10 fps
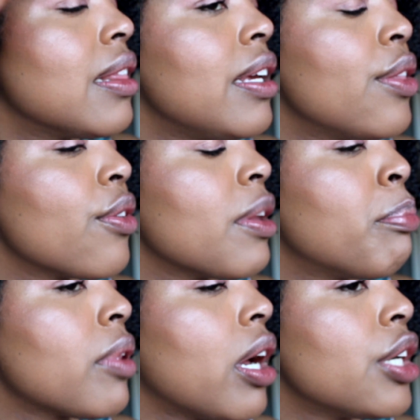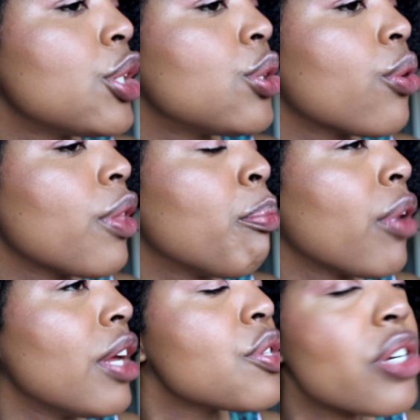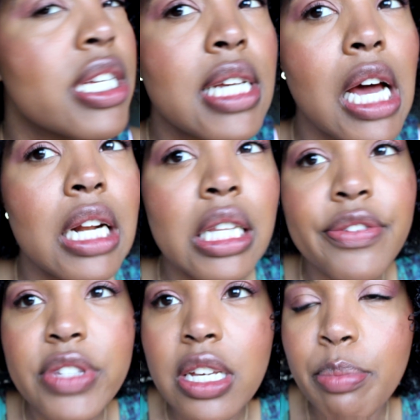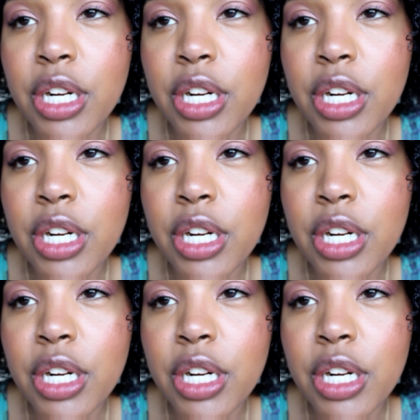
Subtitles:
either the blush or the bronzer has kind of lifted.